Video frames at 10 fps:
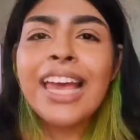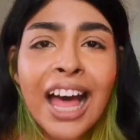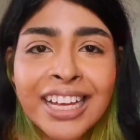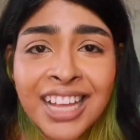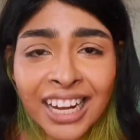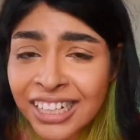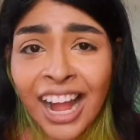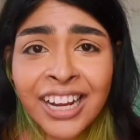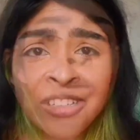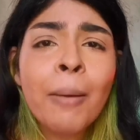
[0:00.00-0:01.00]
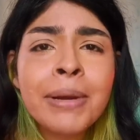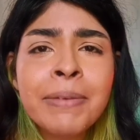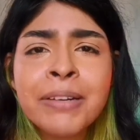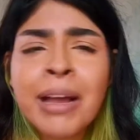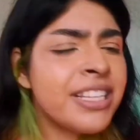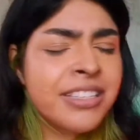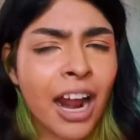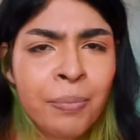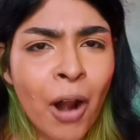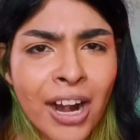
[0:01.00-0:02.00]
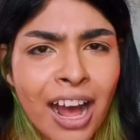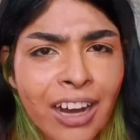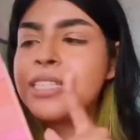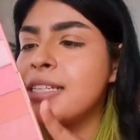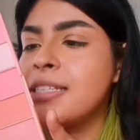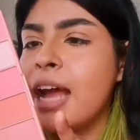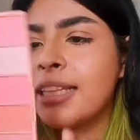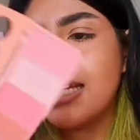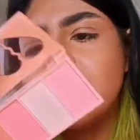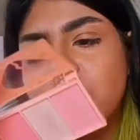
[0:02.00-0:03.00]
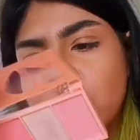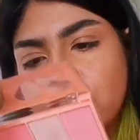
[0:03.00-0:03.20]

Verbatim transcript: Yeah, exactly right. To compliment my star product. This is, I think, the